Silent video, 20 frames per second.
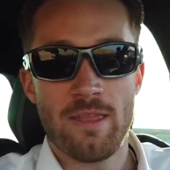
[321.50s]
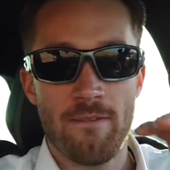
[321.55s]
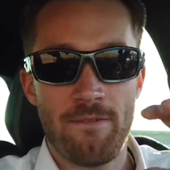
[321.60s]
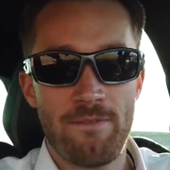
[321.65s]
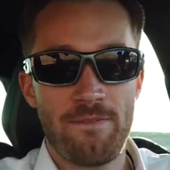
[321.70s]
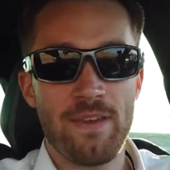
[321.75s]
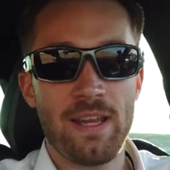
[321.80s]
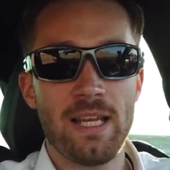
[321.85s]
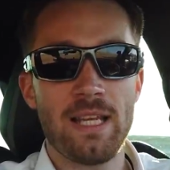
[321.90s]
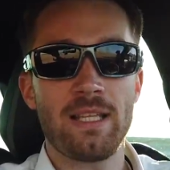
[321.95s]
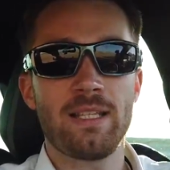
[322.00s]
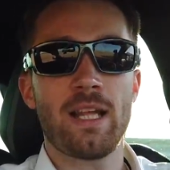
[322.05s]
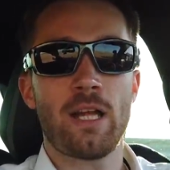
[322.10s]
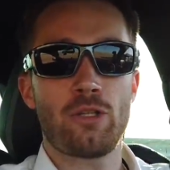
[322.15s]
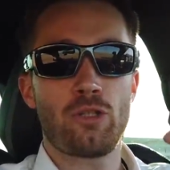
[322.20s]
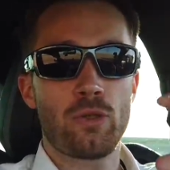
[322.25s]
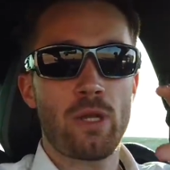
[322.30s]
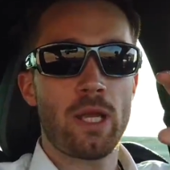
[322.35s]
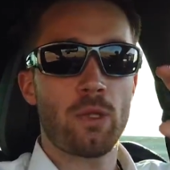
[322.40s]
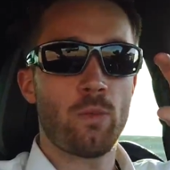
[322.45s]
the feeling
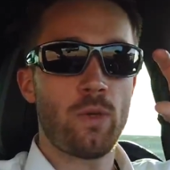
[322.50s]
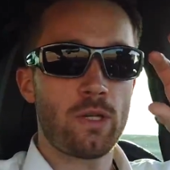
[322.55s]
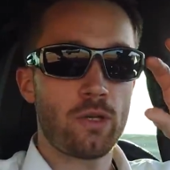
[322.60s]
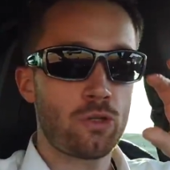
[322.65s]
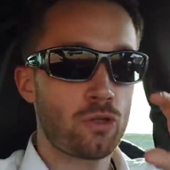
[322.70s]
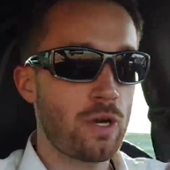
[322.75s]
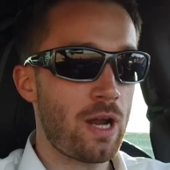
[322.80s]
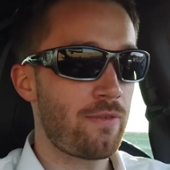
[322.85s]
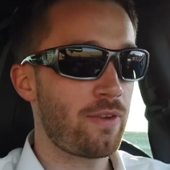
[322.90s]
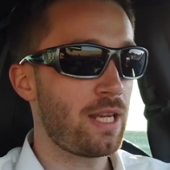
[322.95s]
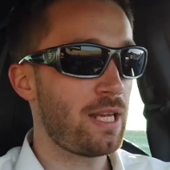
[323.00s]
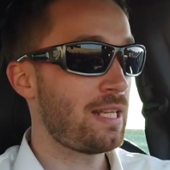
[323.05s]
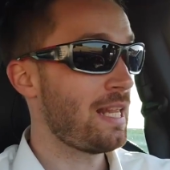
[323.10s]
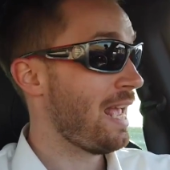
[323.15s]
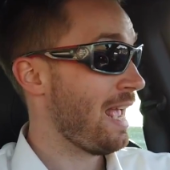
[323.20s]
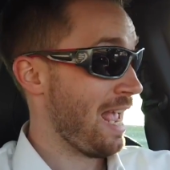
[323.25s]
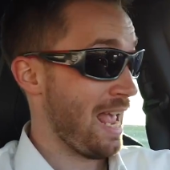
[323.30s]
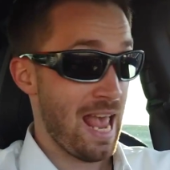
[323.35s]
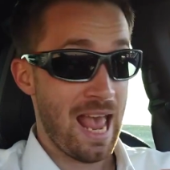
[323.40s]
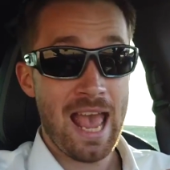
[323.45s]
that you get when you're driving it.
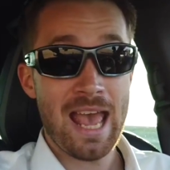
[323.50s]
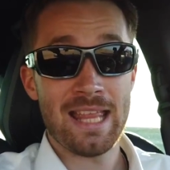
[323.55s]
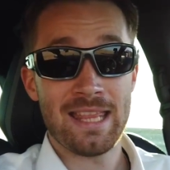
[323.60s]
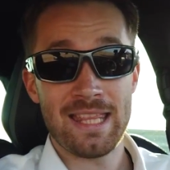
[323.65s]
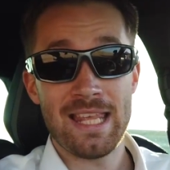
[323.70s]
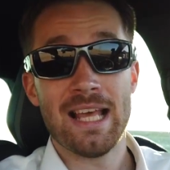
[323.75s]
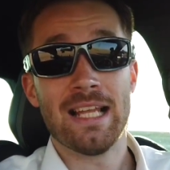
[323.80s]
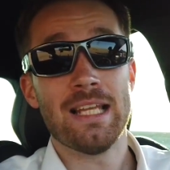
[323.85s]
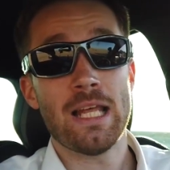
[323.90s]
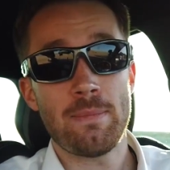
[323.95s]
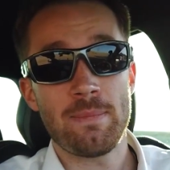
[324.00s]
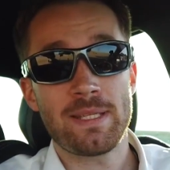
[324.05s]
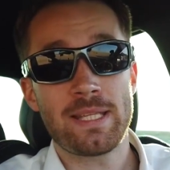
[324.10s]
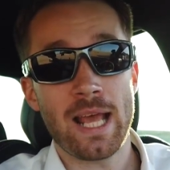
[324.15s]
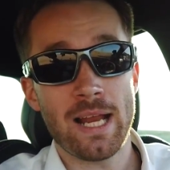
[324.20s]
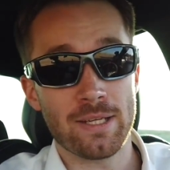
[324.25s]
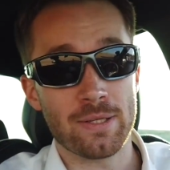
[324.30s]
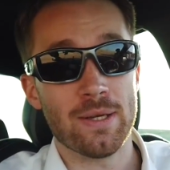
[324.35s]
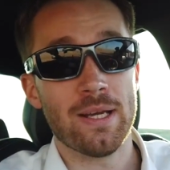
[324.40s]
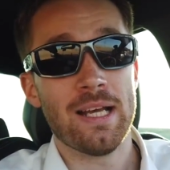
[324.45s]
And let me
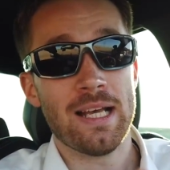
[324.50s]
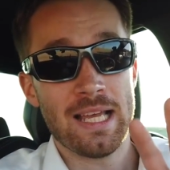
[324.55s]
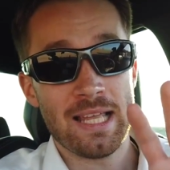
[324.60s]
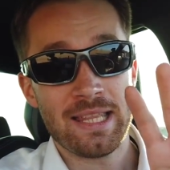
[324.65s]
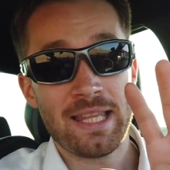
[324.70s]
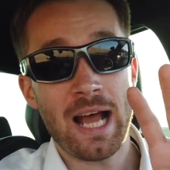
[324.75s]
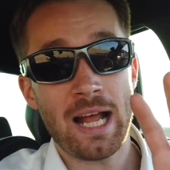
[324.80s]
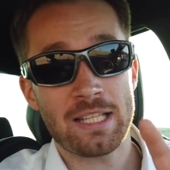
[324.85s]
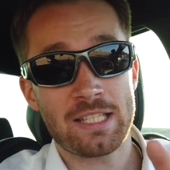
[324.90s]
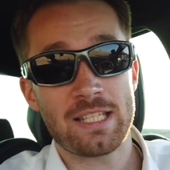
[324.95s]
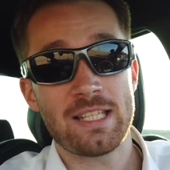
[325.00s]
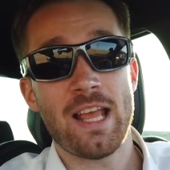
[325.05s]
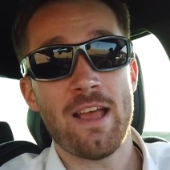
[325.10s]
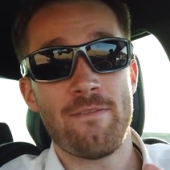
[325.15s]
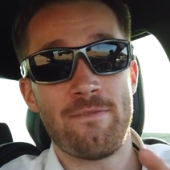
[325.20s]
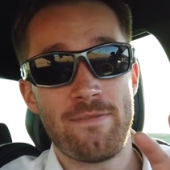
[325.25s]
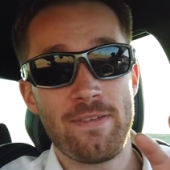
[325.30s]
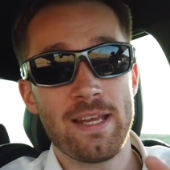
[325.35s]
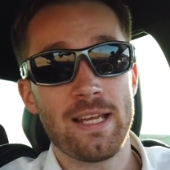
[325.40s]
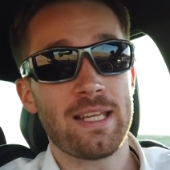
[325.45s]
tell you, that's
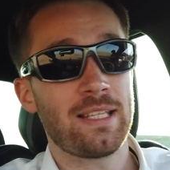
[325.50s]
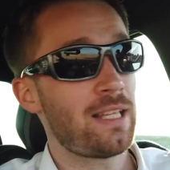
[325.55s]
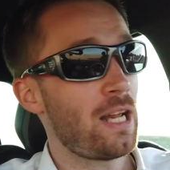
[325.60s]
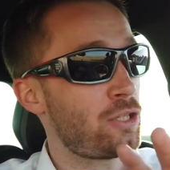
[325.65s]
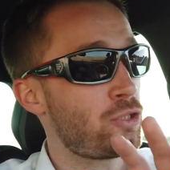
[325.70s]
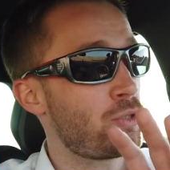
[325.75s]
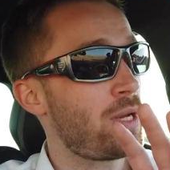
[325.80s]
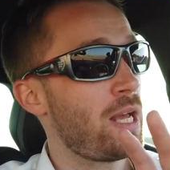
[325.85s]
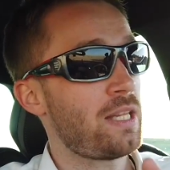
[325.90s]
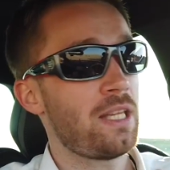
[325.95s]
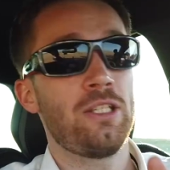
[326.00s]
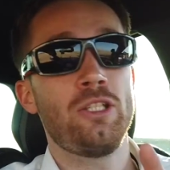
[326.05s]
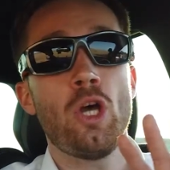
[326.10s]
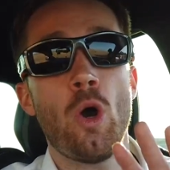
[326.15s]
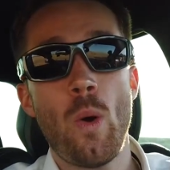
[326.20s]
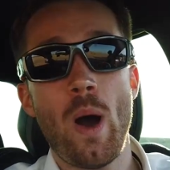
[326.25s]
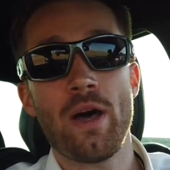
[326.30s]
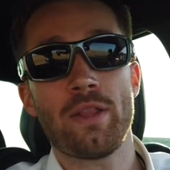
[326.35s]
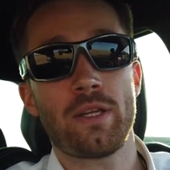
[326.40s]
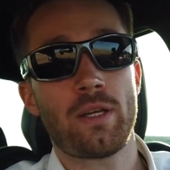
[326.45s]
a feeling that you get in
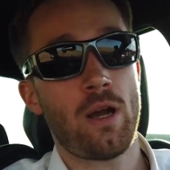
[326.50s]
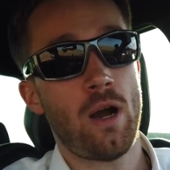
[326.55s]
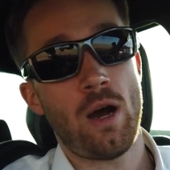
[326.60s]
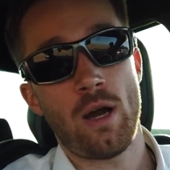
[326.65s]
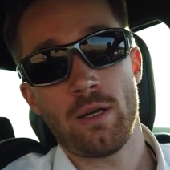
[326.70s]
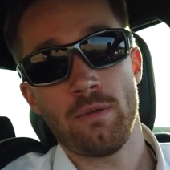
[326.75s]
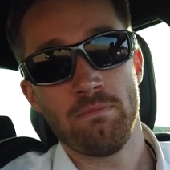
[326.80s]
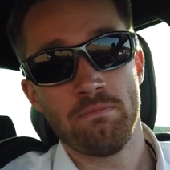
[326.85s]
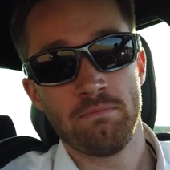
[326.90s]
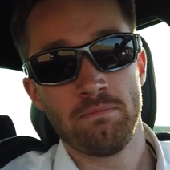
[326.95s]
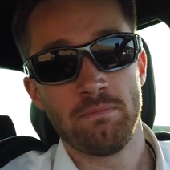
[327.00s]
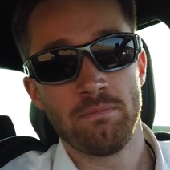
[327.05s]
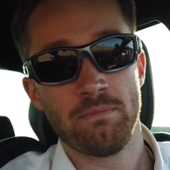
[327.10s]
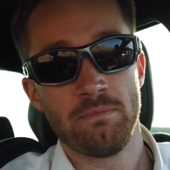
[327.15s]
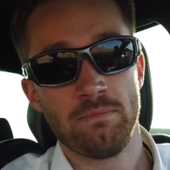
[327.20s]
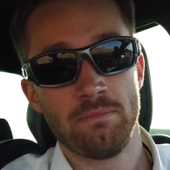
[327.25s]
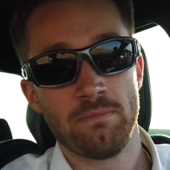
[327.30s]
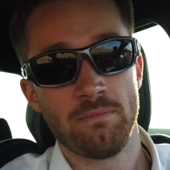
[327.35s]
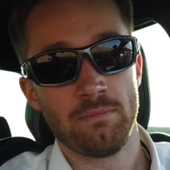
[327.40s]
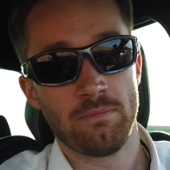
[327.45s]
no other car
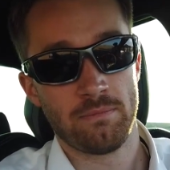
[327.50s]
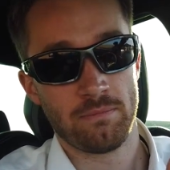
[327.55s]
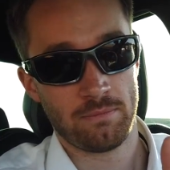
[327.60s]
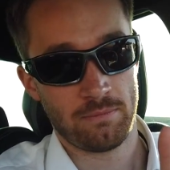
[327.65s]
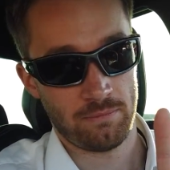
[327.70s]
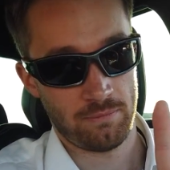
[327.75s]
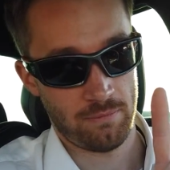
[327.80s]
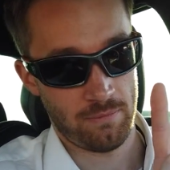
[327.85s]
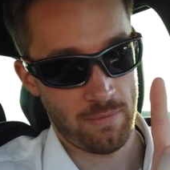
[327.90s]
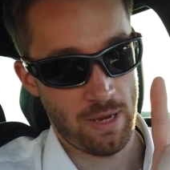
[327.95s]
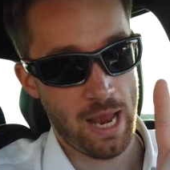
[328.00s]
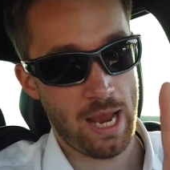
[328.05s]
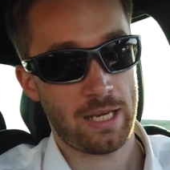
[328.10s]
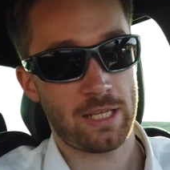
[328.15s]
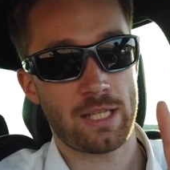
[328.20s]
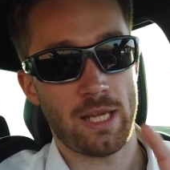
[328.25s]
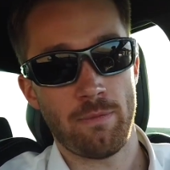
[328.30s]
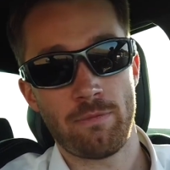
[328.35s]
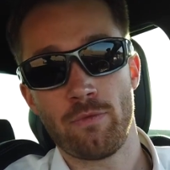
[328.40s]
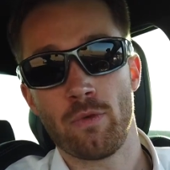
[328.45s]

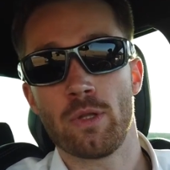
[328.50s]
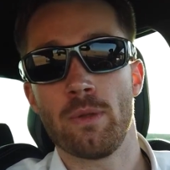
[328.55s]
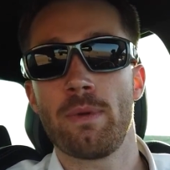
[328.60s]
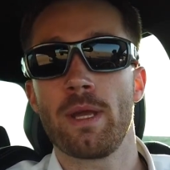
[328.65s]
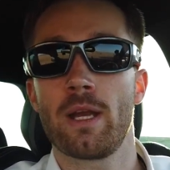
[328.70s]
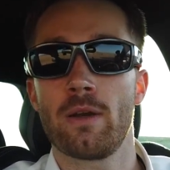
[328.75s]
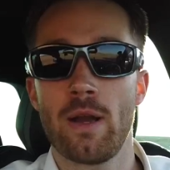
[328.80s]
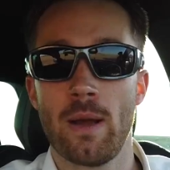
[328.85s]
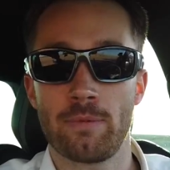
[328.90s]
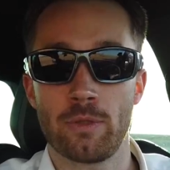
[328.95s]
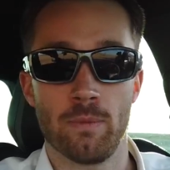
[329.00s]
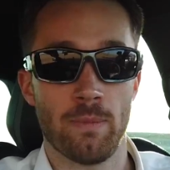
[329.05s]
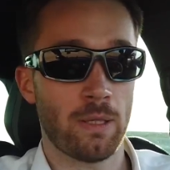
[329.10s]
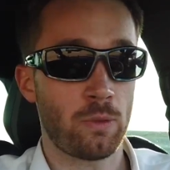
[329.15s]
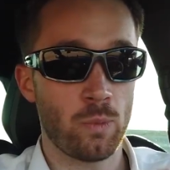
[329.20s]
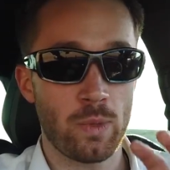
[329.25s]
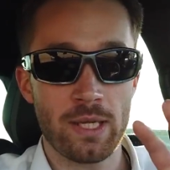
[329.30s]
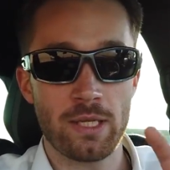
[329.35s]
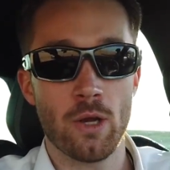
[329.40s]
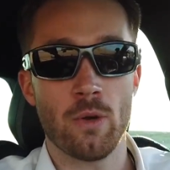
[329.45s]
except for the bigger Raptor. But
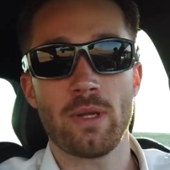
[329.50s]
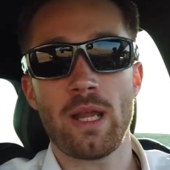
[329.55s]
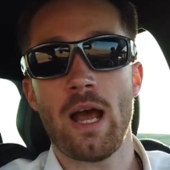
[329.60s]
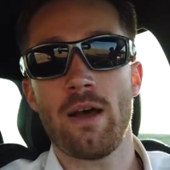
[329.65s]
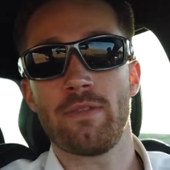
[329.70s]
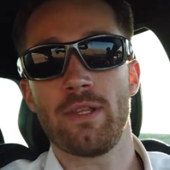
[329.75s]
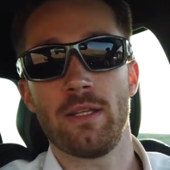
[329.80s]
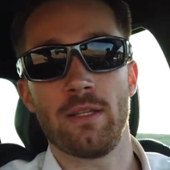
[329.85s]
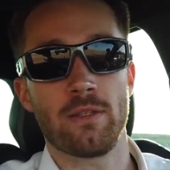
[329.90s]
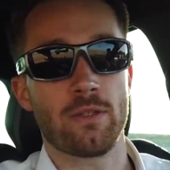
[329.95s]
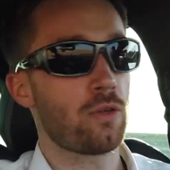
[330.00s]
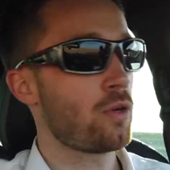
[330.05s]
we don't have that in